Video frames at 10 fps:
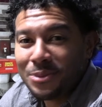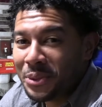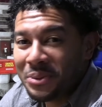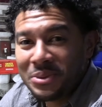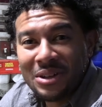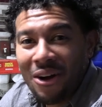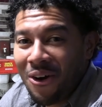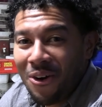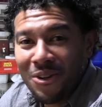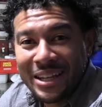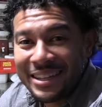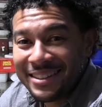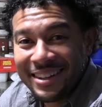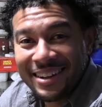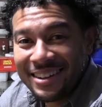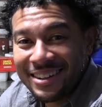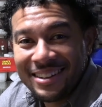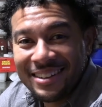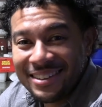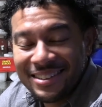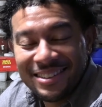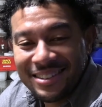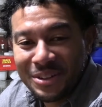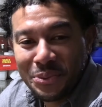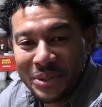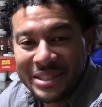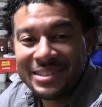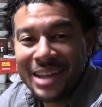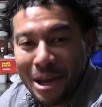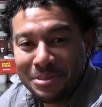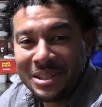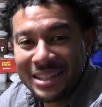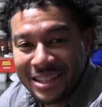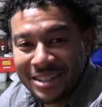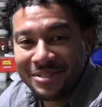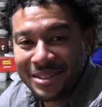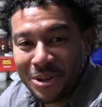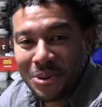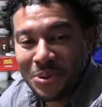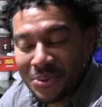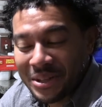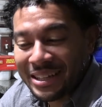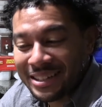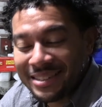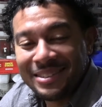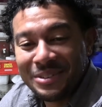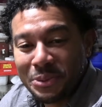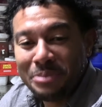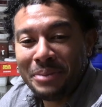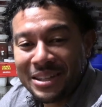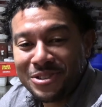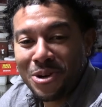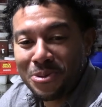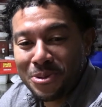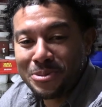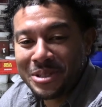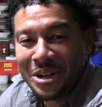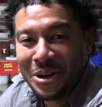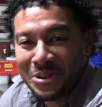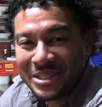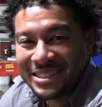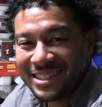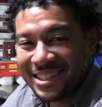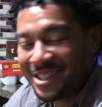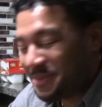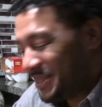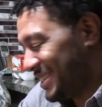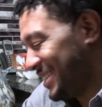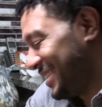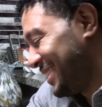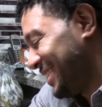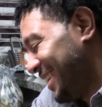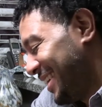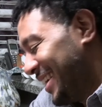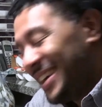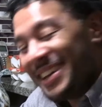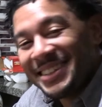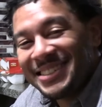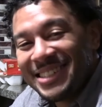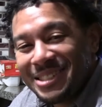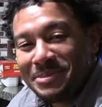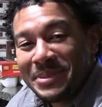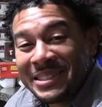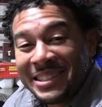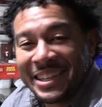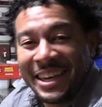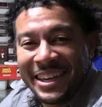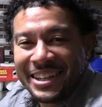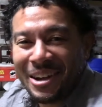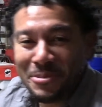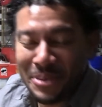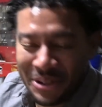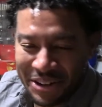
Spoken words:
We was all in there. We just happened to leave and went back to our rooms to go to sleep and just missed the kick out.